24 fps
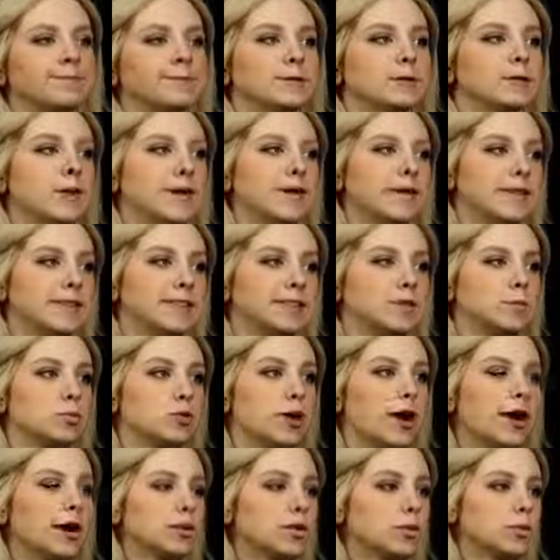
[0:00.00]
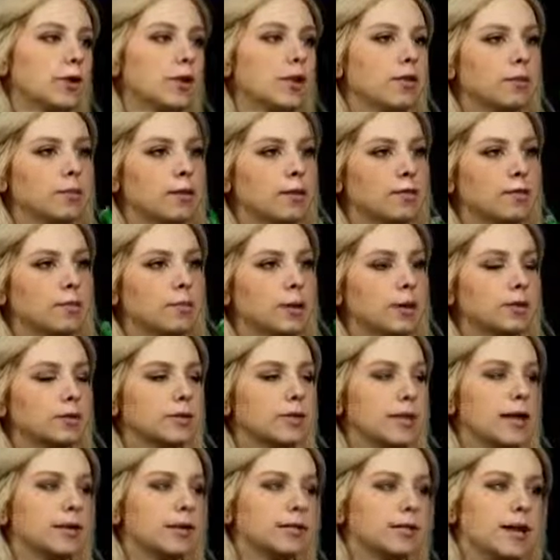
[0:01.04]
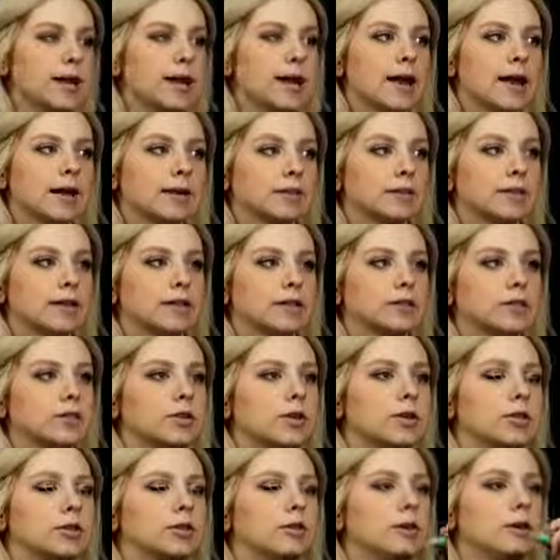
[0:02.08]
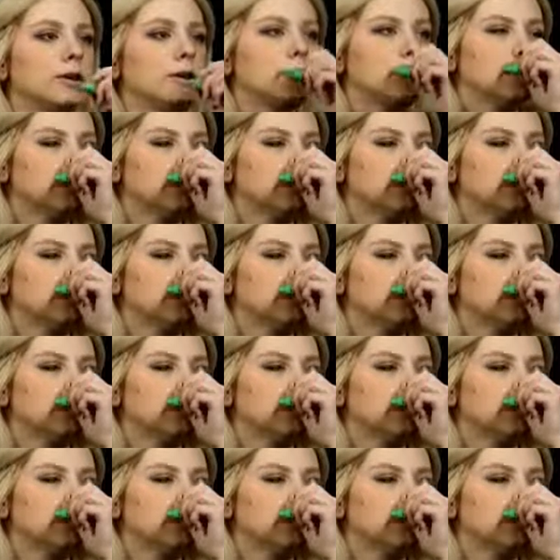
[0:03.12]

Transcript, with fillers: So I need to subtract 23 from both sides to get x on its own.